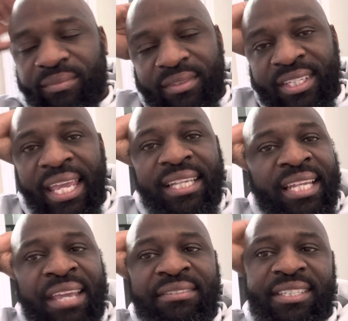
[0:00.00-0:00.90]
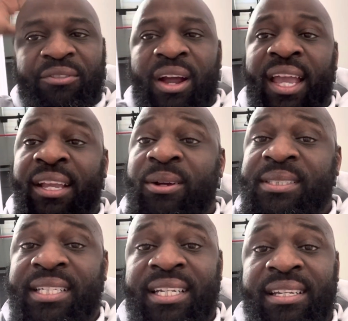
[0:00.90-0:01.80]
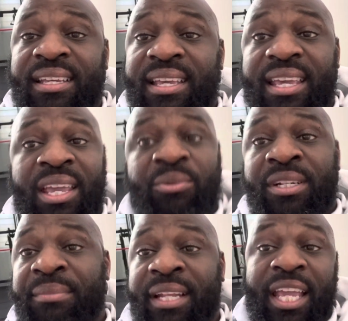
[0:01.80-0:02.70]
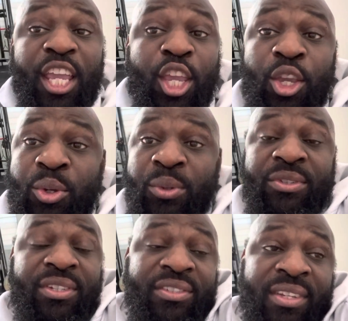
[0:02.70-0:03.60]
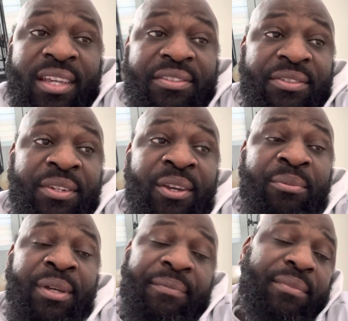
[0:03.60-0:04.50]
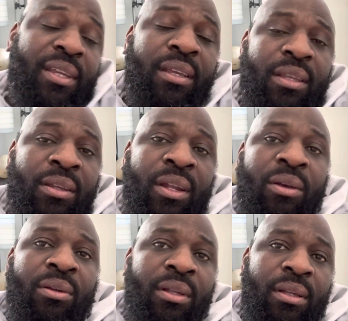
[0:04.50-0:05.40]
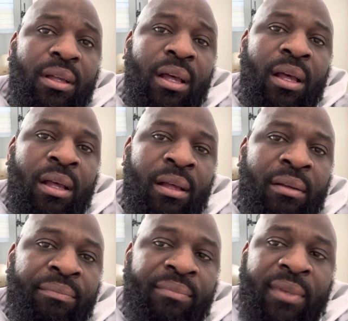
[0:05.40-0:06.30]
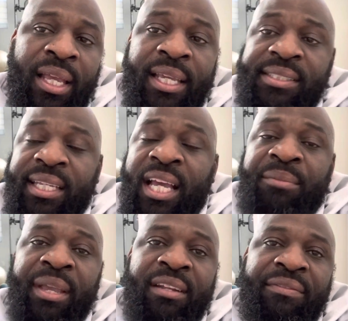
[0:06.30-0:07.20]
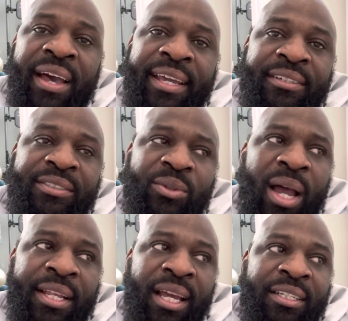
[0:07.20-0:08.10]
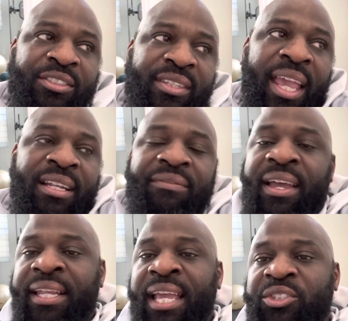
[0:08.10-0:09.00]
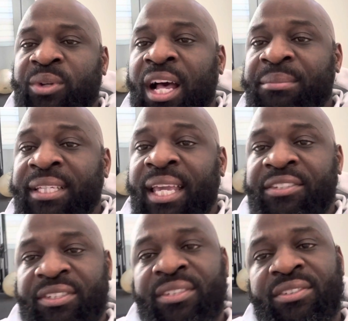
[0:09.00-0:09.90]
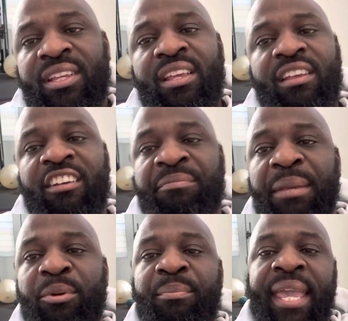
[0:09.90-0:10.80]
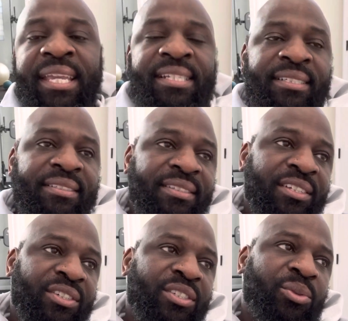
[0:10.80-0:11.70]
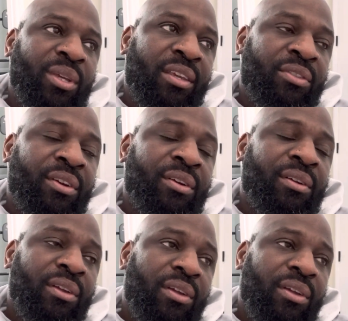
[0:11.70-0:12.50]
Tank Davis and Ryan Garcia, it would have been a huge success, you know. But, you know, I guess they got to pay the fighters. So I understand the financial obligations of people making a decision to either